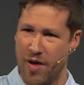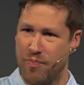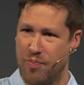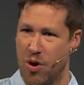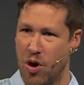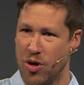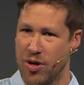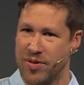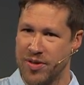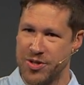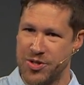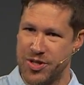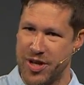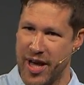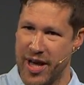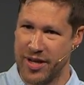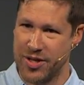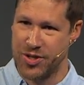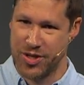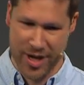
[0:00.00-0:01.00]
I've broken this
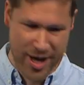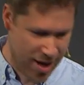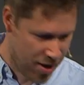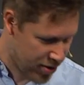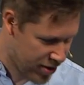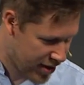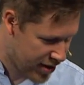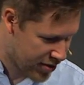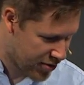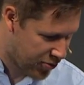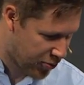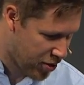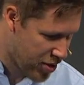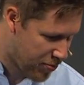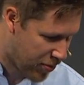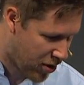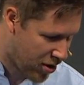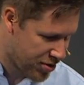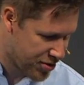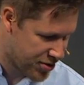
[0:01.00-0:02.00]
text down into three
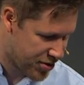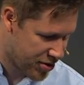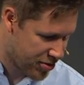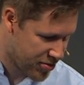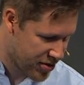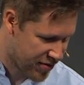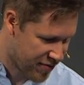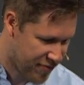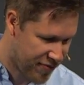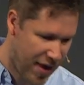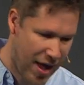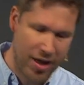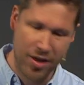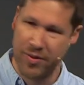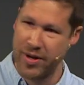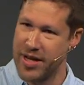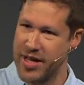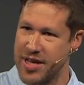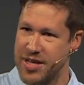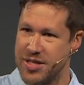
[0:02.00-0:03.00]
parts so that we can follow
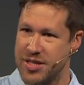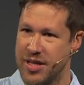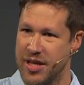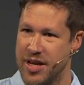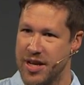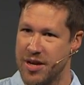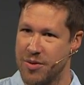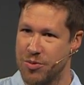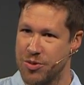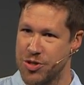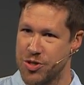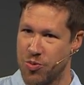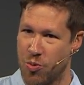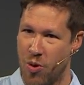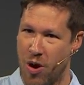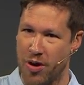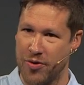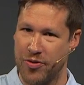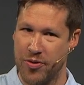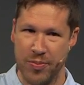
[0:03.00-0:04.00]
it easily, and we'll just
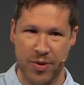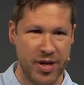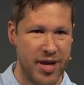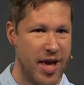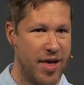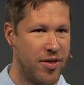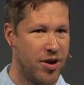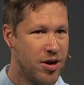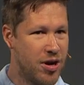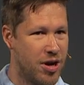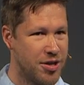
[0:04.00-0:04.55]
walk them together.